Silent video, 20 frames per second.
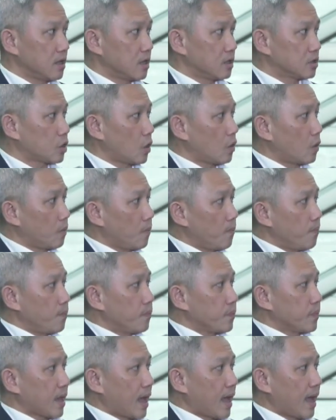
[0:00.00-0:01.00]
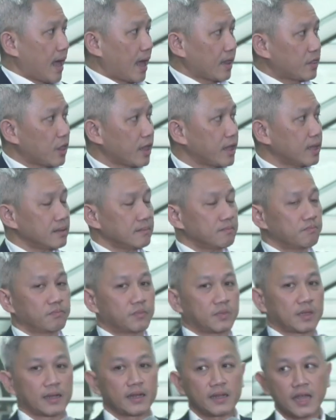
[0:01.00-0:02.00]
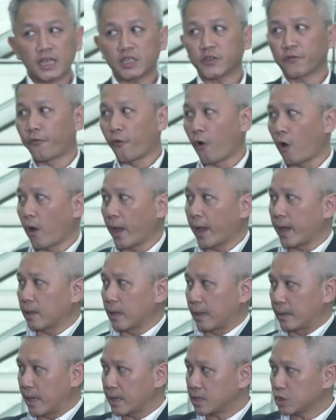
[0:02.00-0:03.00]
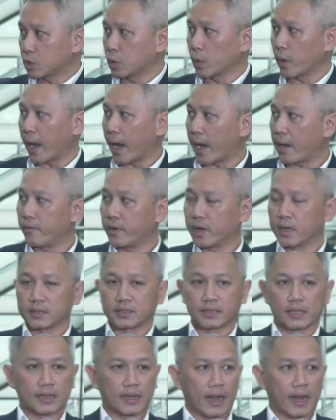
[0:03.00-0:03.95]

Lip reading: So I think the next 2 areas,